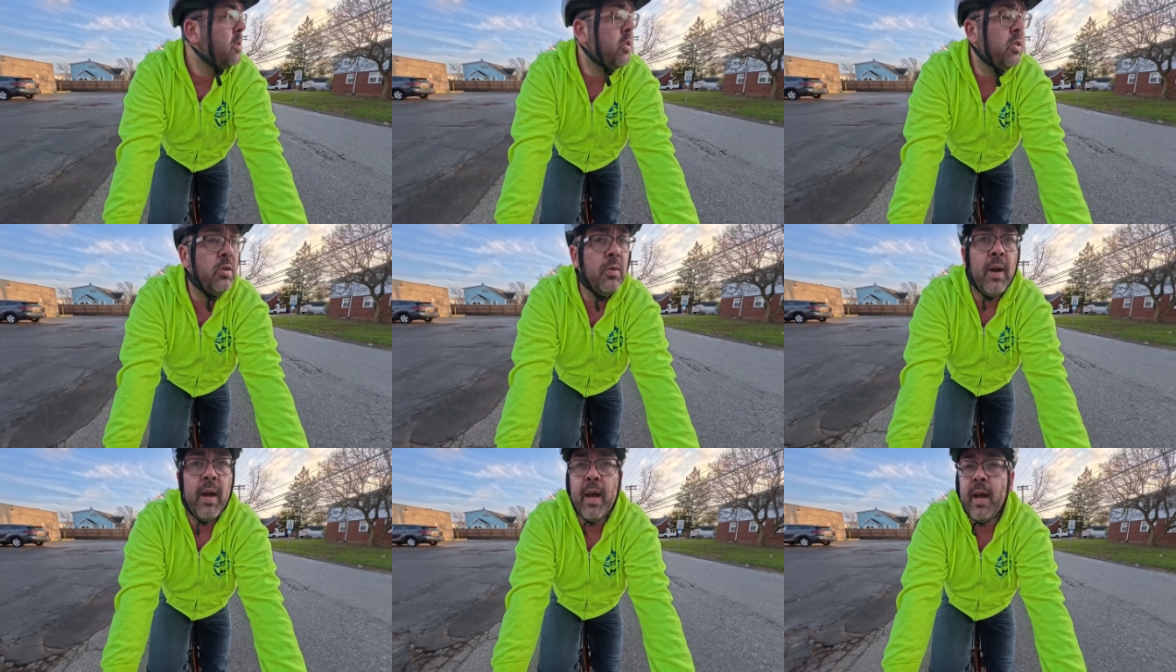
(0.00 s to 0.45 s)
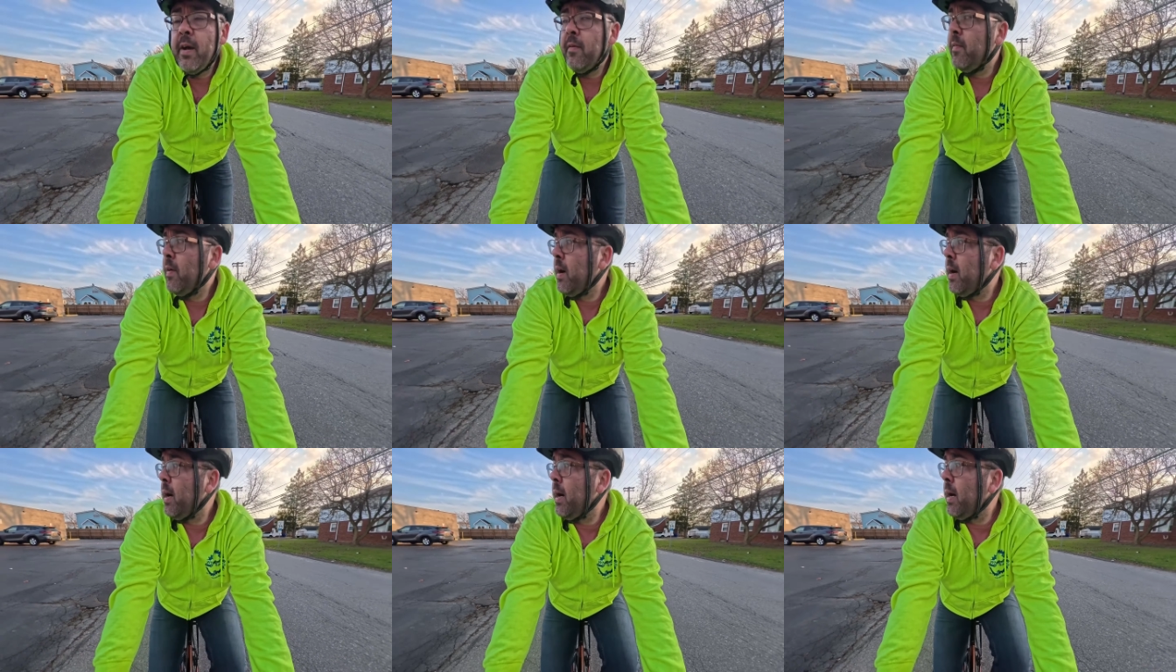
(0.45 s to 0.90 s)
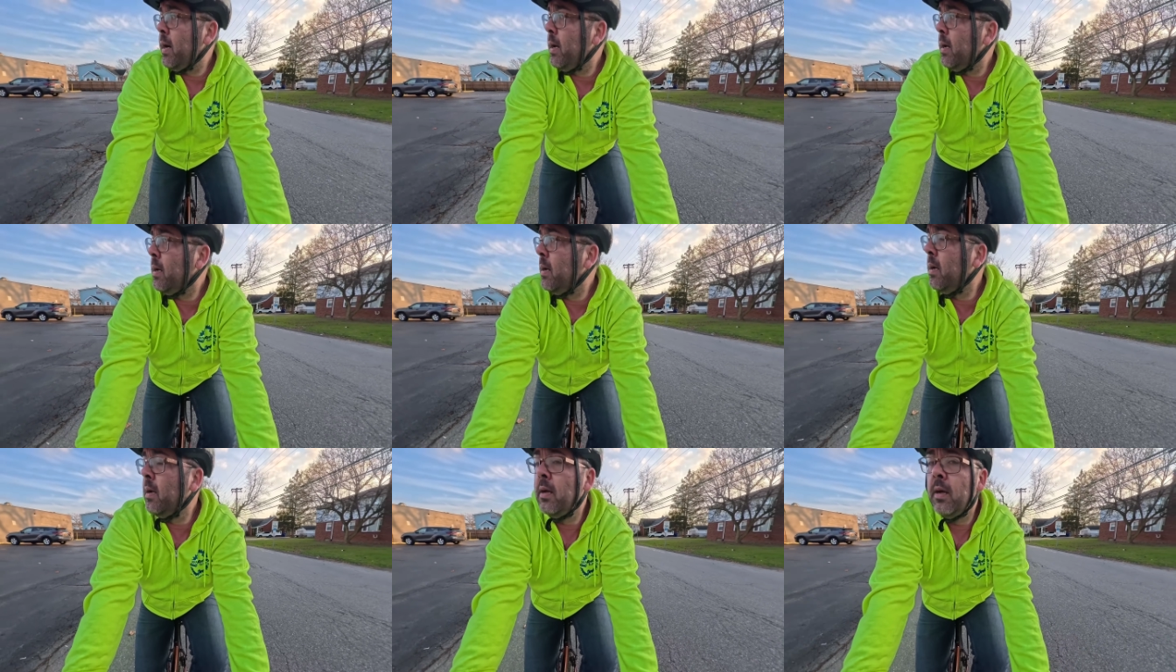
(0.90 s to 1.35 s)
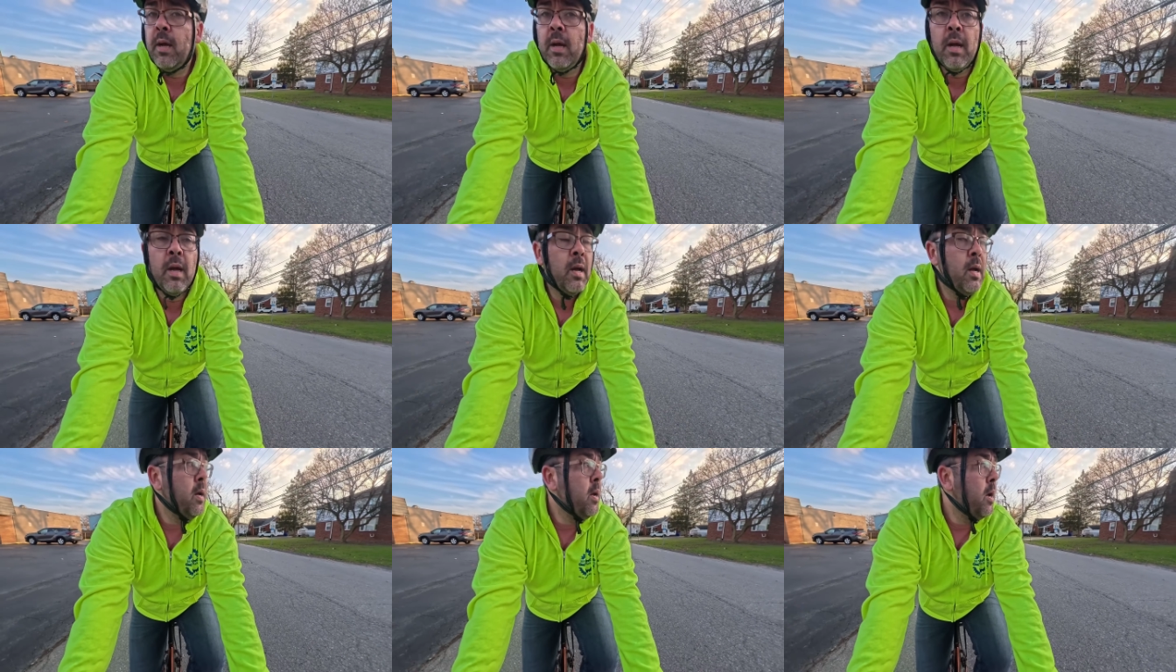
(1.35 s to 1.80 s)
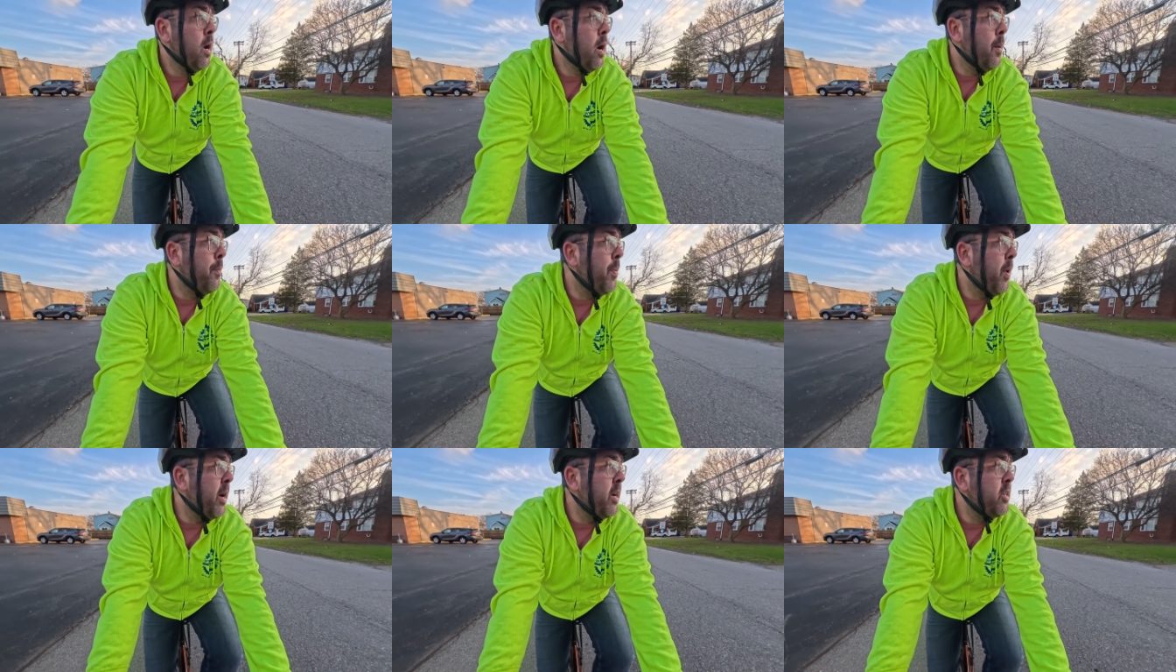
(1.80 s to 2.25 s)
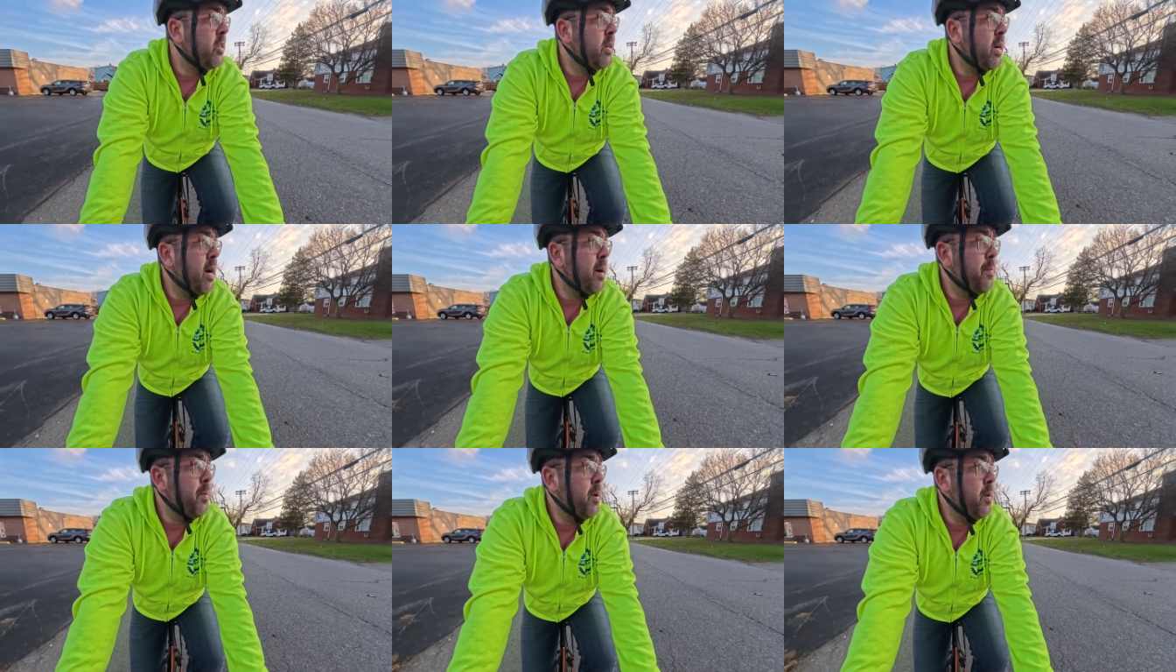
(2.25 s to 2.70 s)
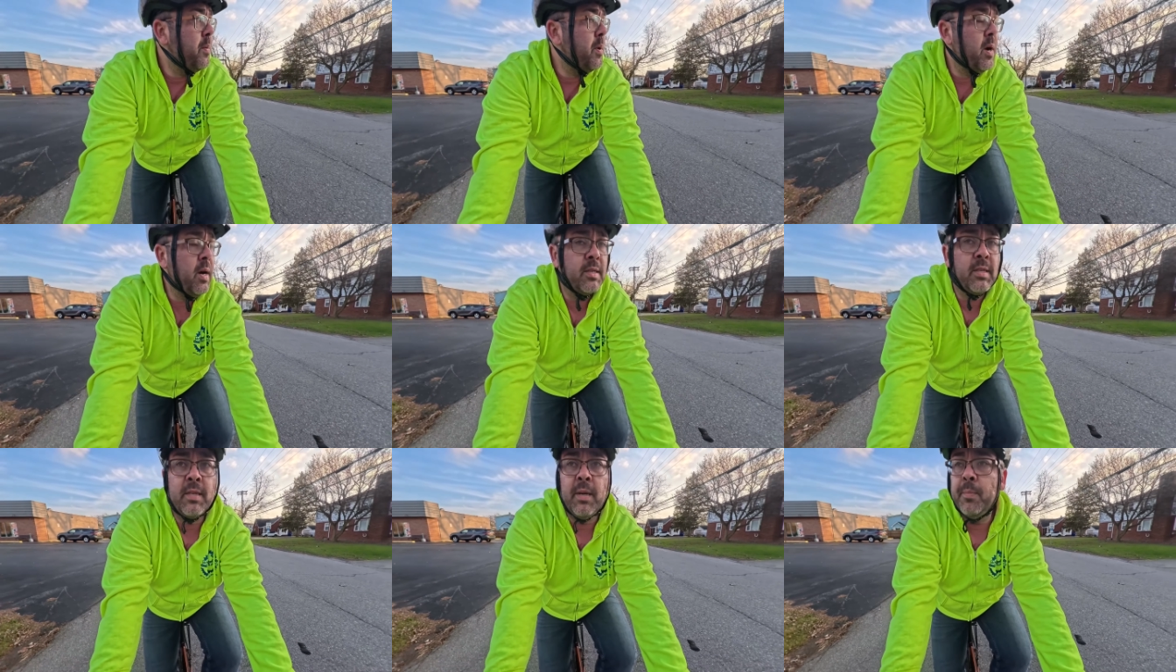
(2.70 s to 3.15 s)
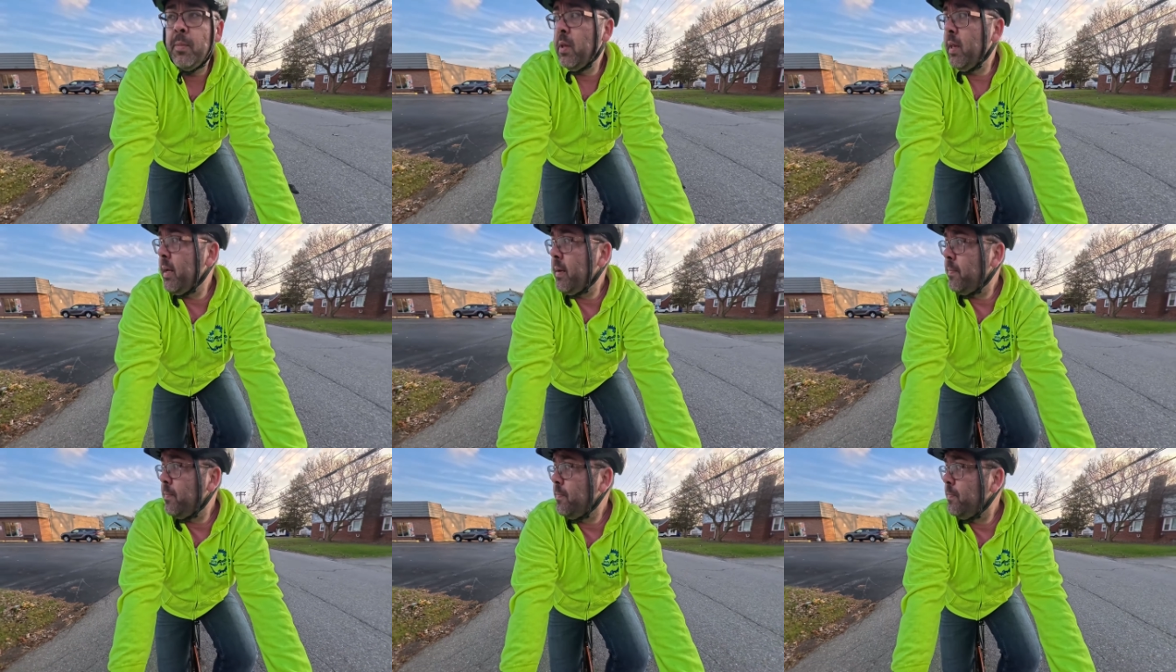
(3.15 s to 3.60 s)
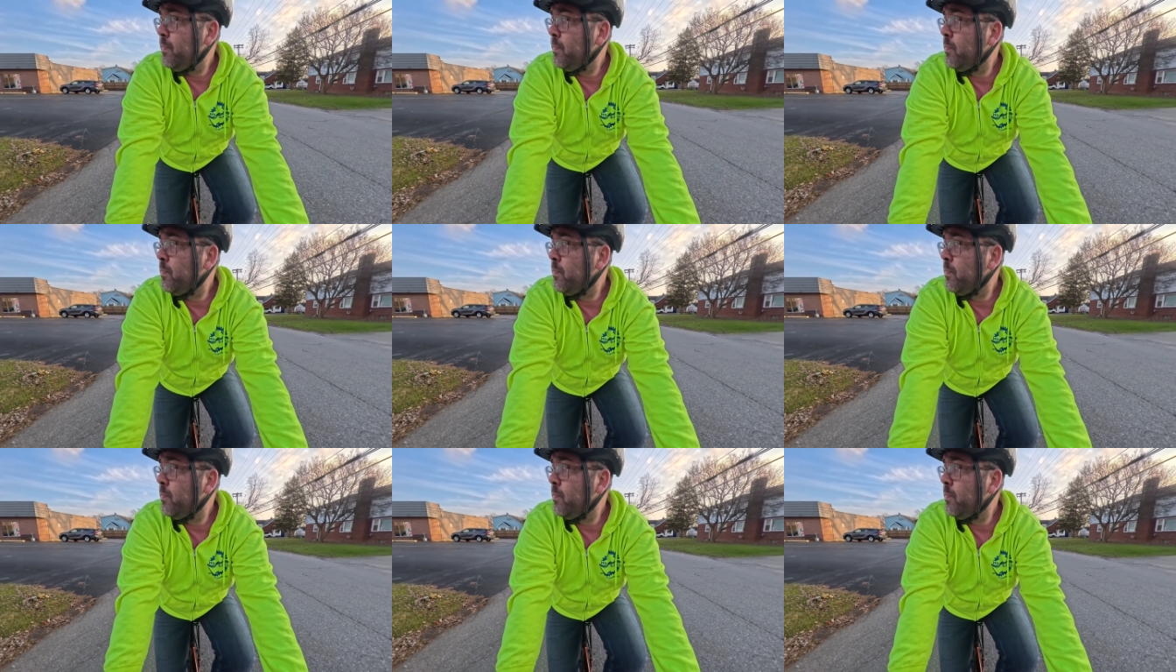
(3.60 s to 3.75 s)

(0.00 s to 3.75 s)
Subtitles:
to have a bike shop assemble it.